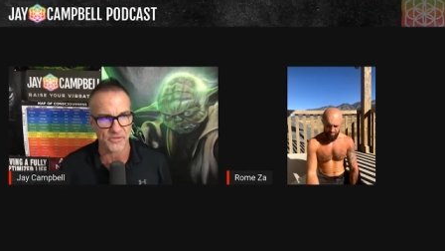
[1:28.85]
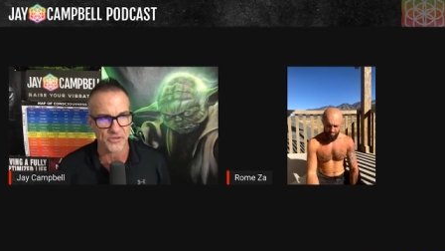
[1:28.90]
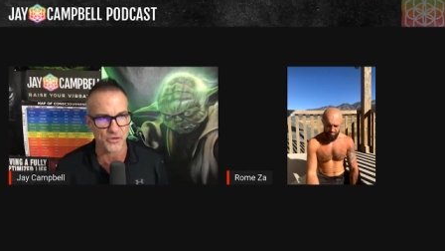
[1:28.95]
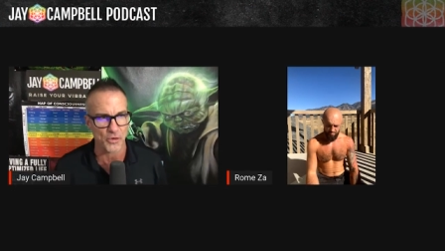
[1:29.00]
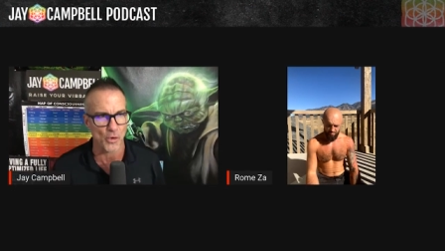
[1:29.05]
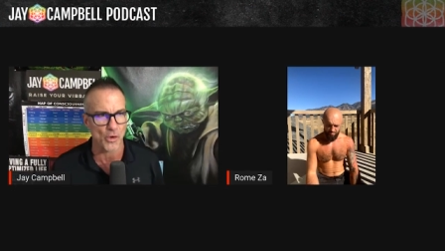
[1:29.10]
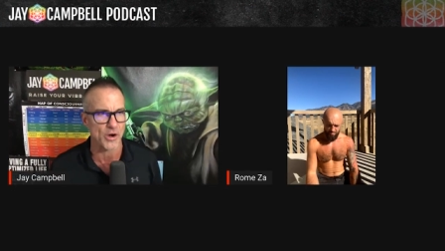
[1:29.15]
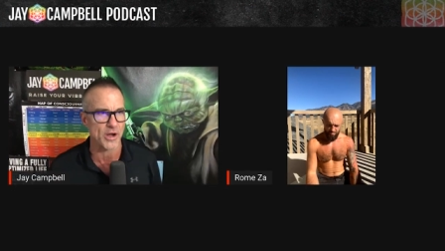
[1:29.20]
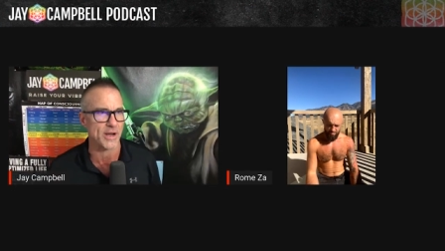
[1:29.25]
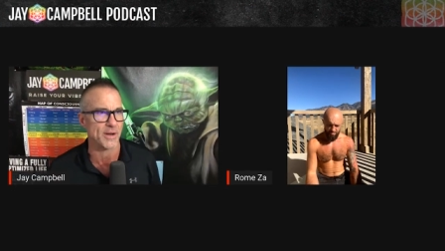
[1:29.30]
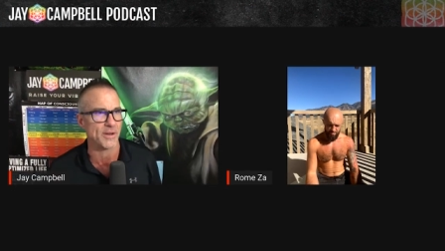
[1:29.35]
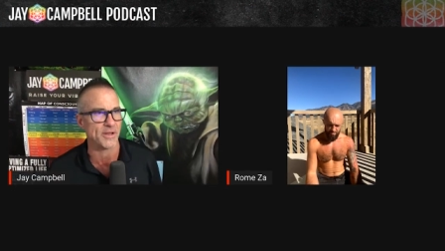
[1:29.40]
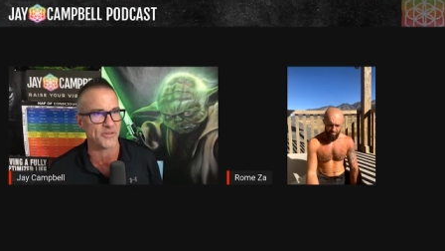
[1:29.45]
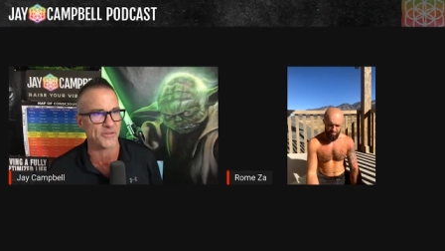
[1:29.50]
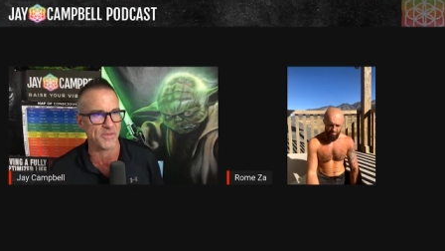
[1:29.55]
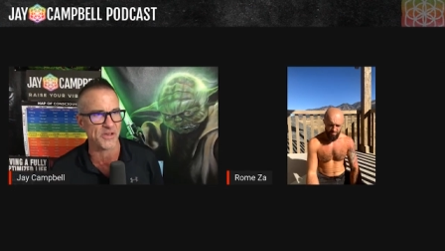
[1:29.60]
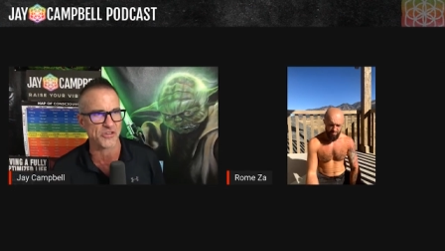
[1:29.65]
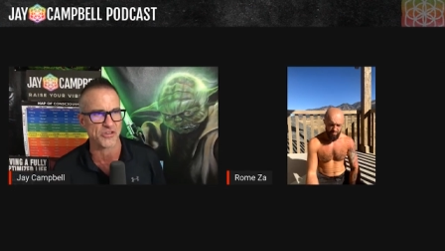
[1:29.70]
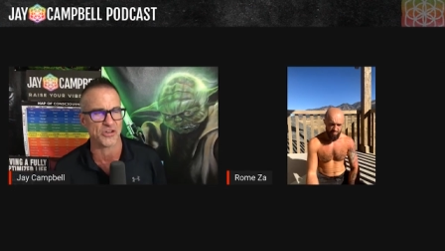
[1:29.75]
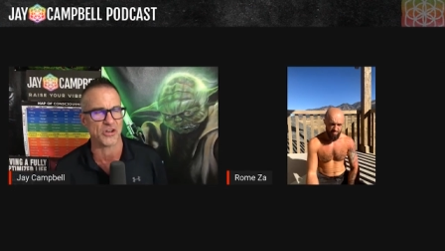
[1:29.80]
story and
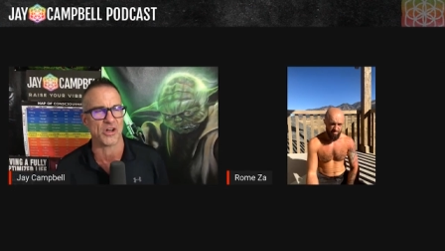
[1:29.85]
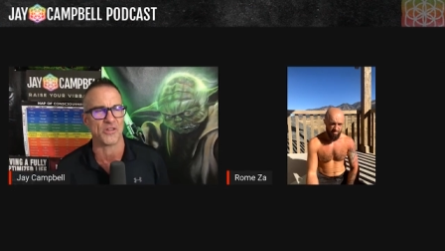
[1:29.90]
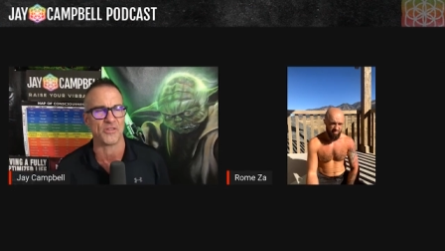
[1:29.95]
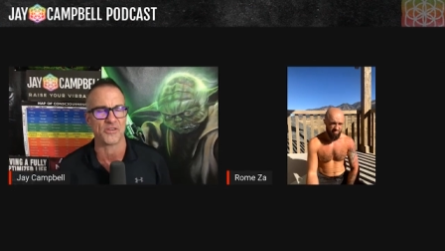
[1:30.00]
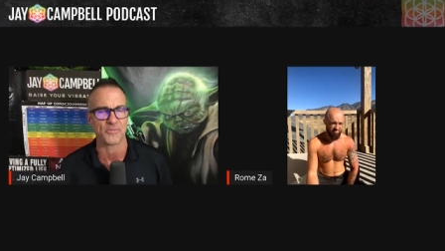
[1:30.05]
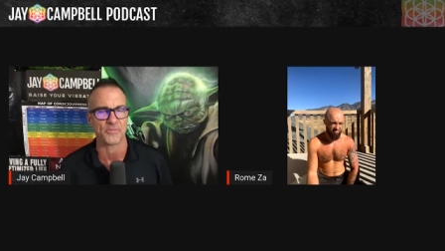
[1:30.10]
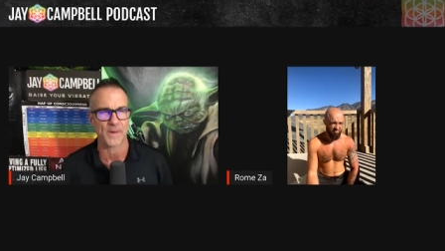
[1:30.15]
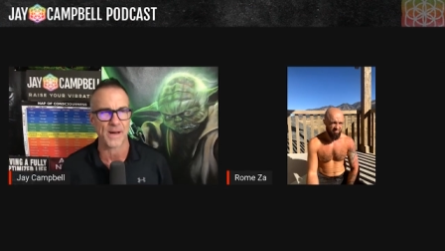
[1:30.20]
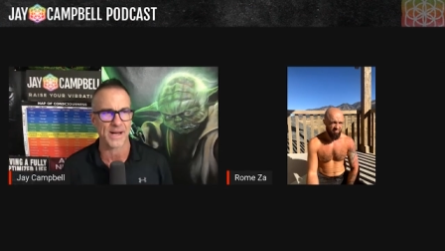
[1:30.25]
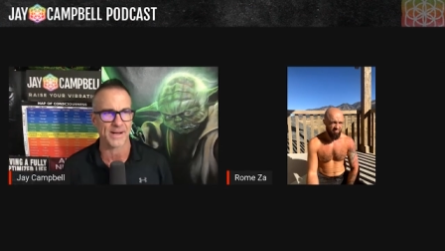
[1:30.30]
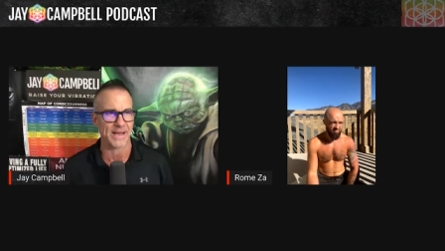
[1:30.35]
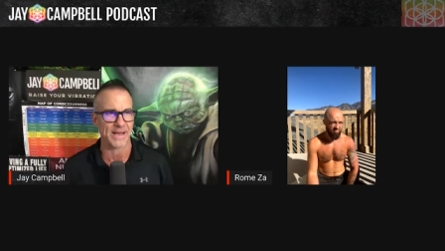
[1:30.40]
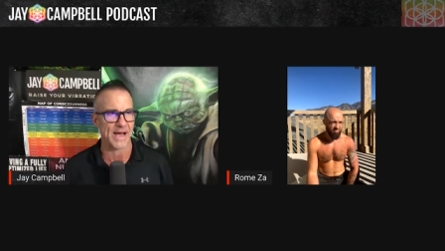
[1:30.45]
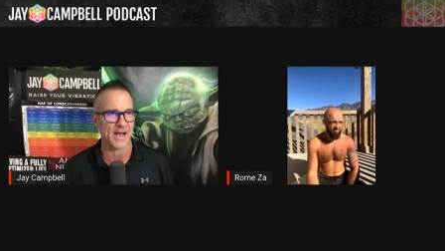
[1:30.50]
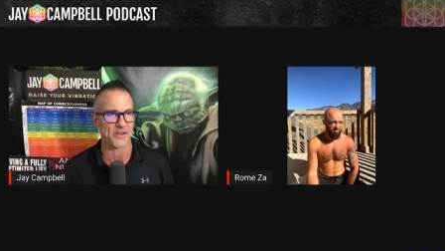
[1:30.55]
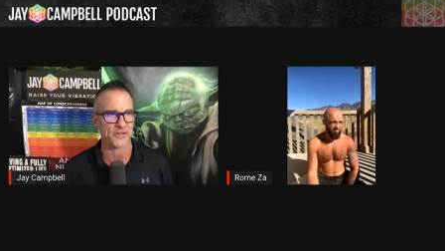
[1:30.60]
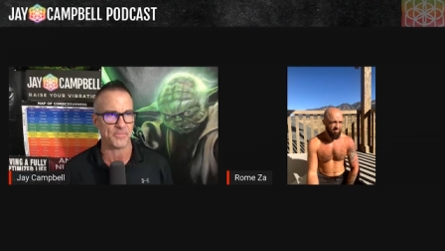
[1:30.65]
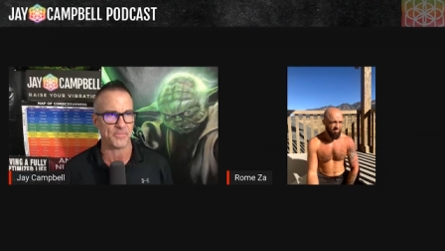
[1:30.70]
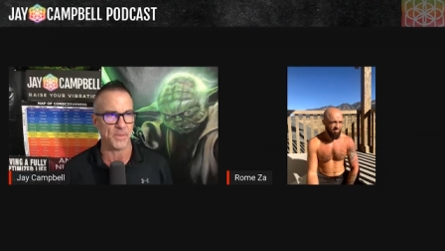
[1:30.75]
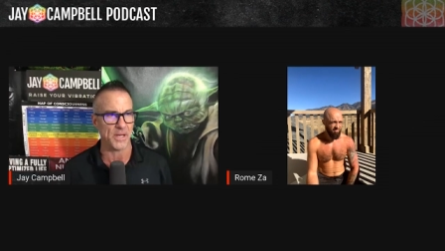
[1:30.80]
his mission on this podcast.